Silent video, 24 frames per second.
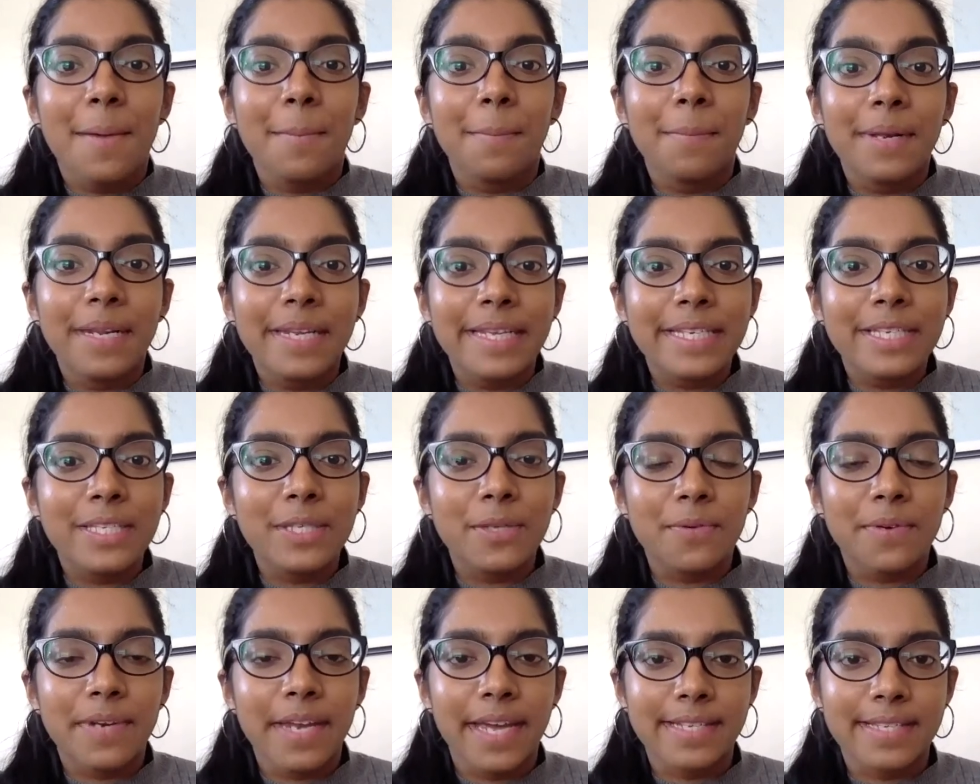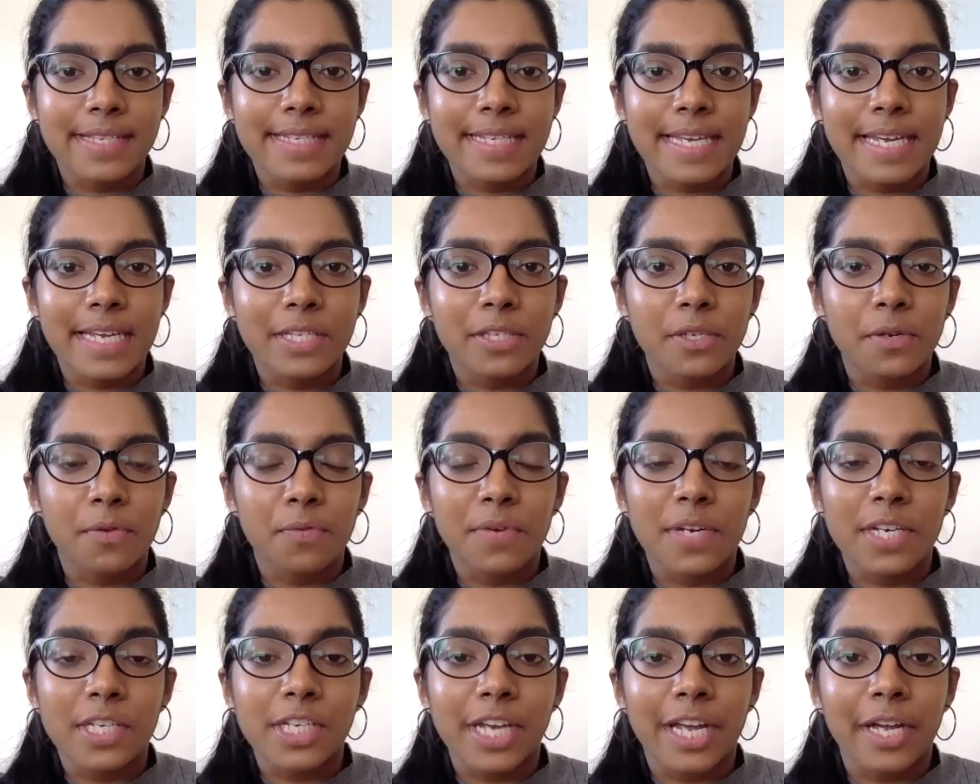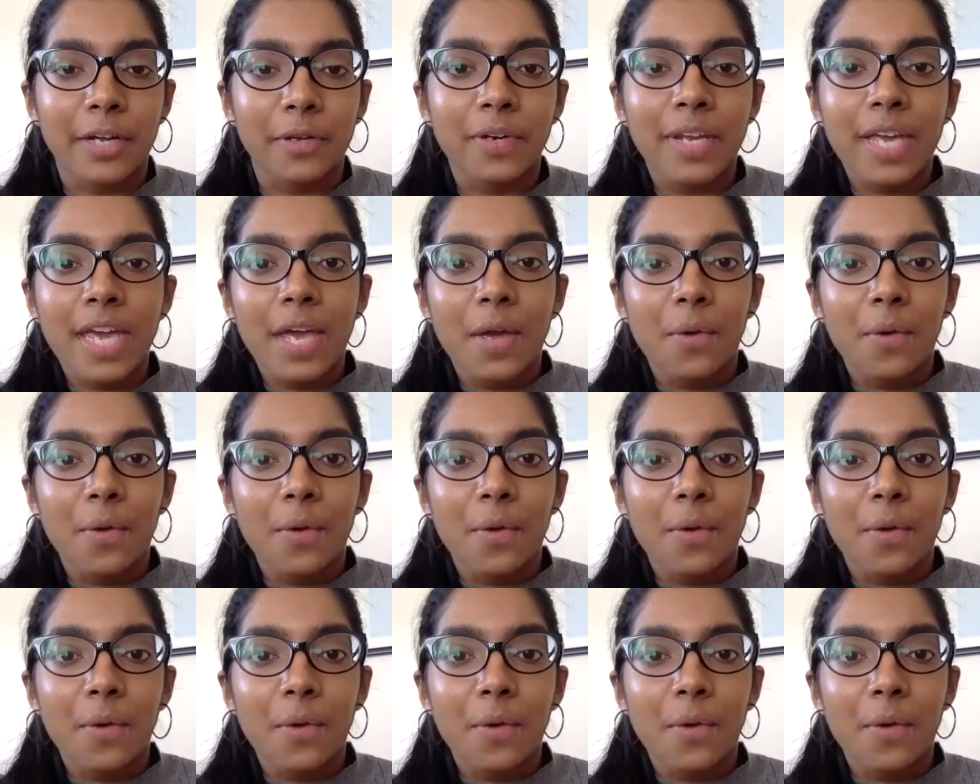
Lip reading: please don't hesitate to reach out.